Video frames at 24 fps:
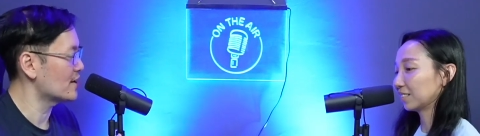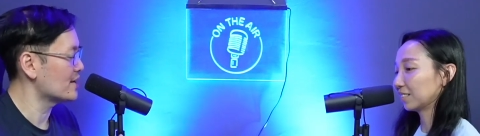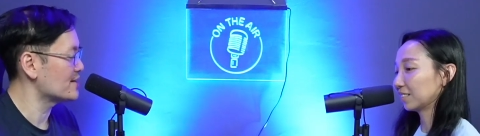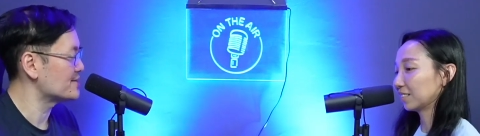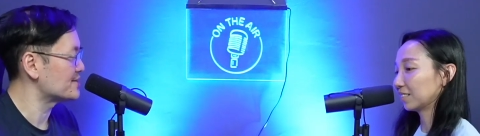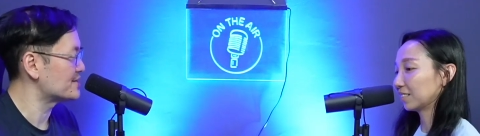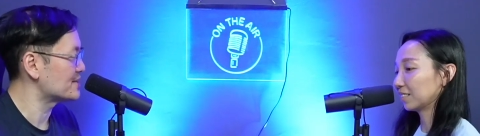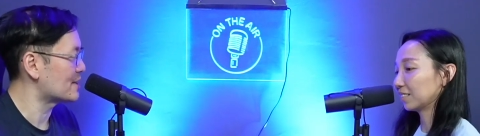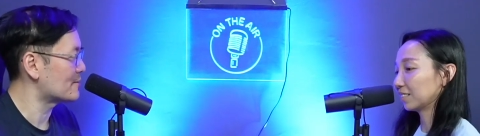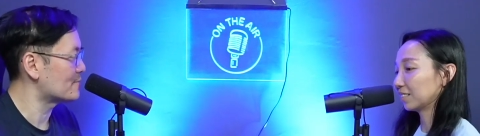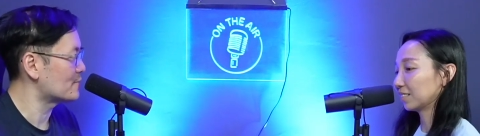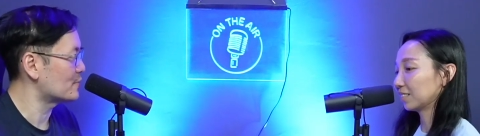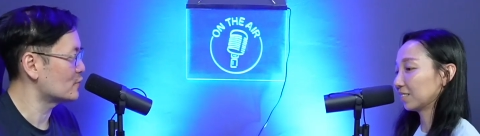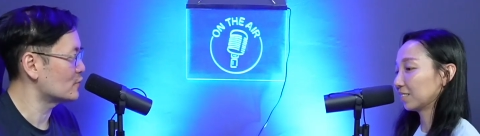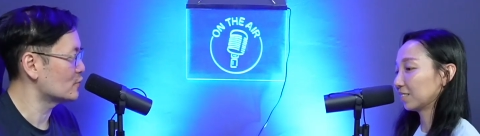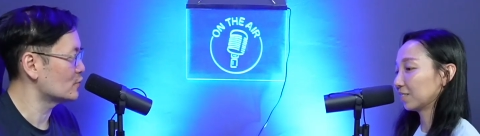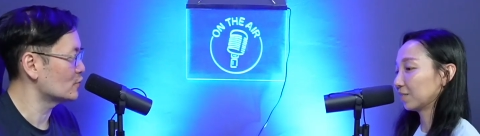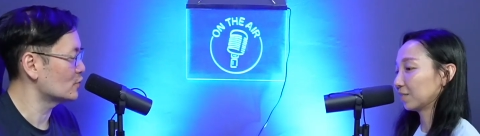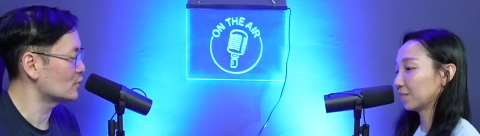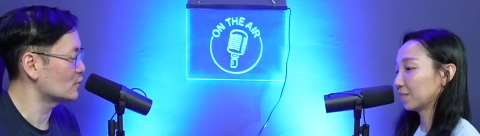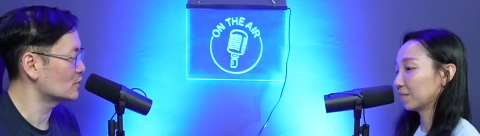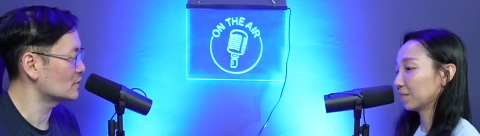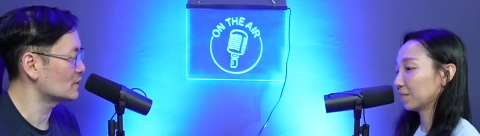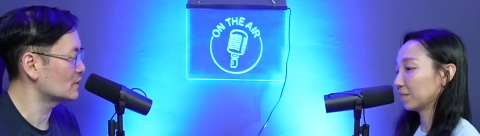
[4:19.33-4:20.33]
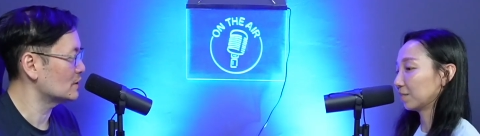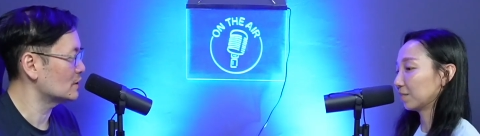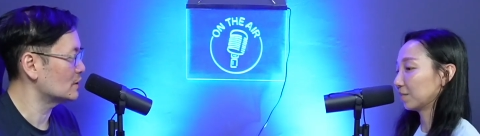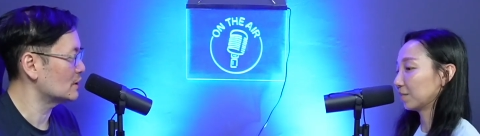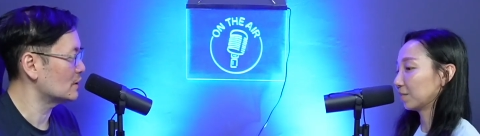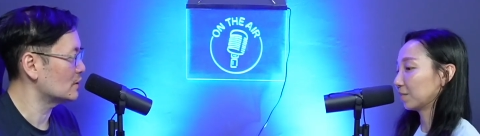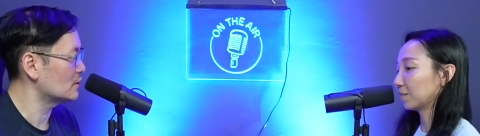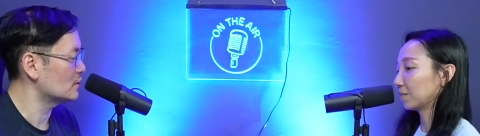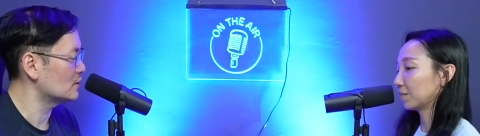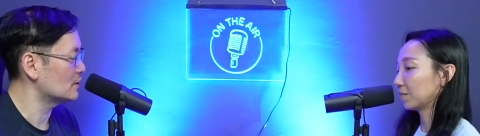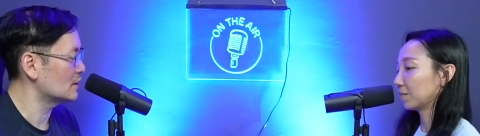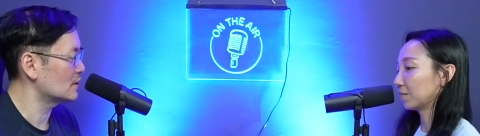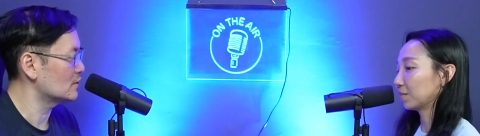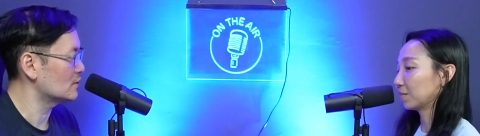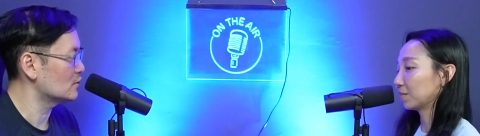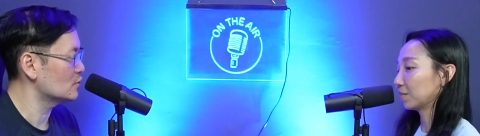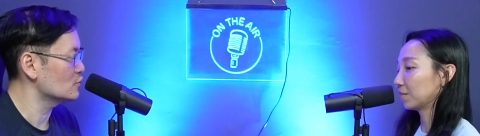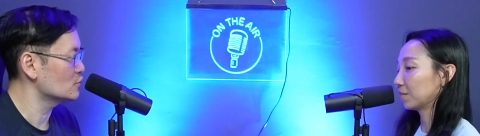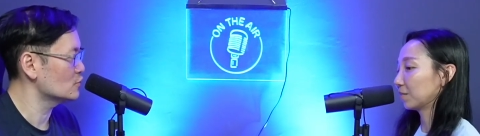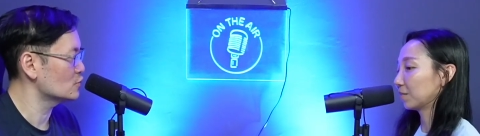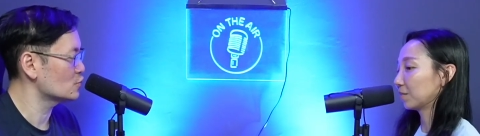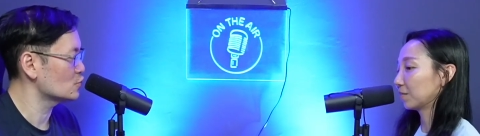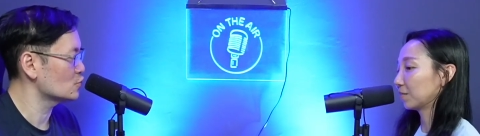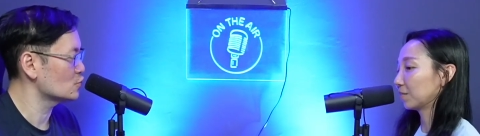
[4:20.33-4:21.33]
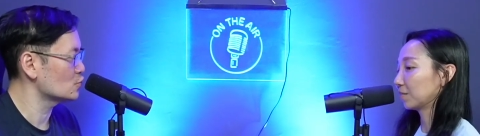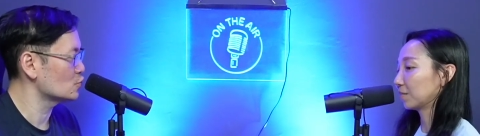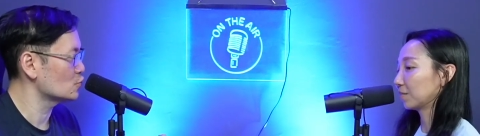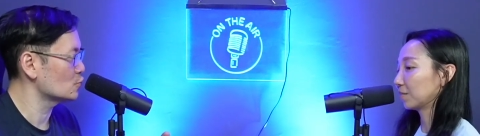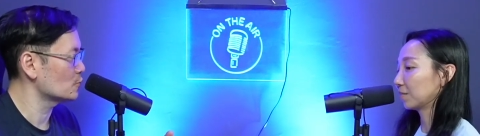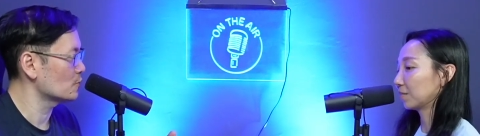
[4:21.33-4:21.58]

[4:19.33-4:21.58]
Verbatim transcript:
Speaker 1: example, you know, they they used to